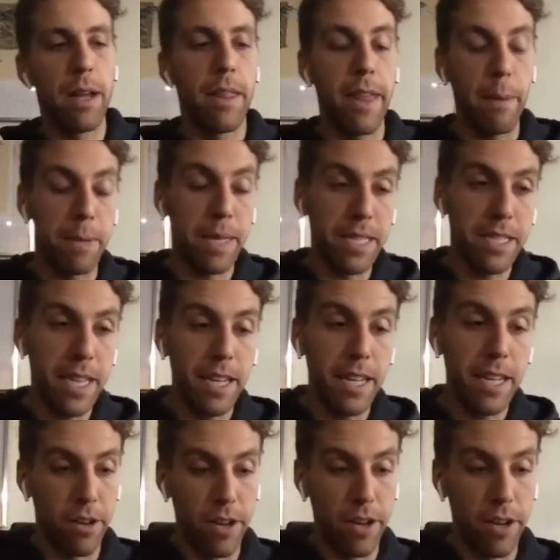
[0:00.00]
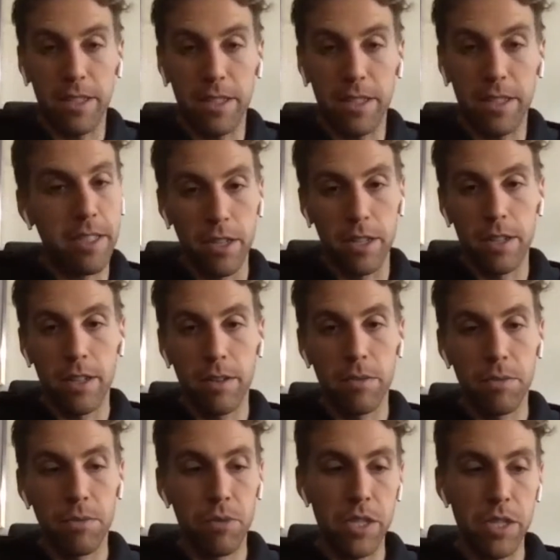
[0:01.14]
That being said, there is still
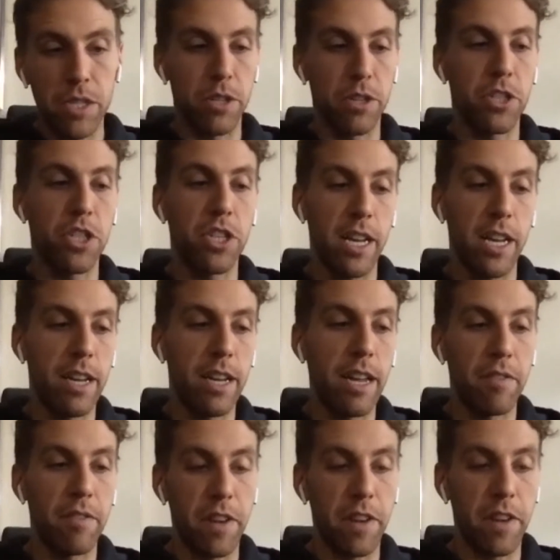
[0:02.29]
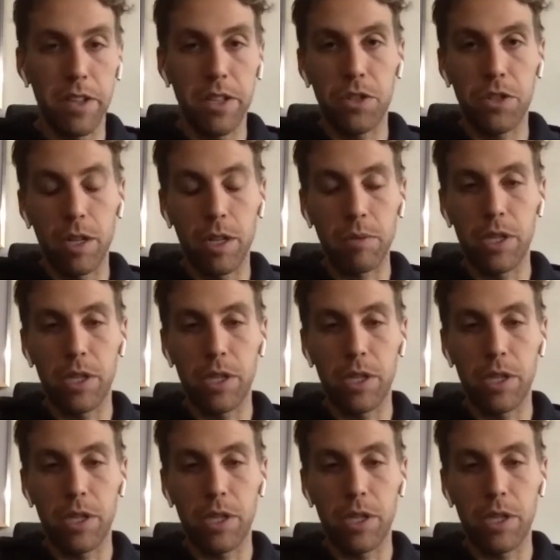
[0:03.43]
research and fairly strong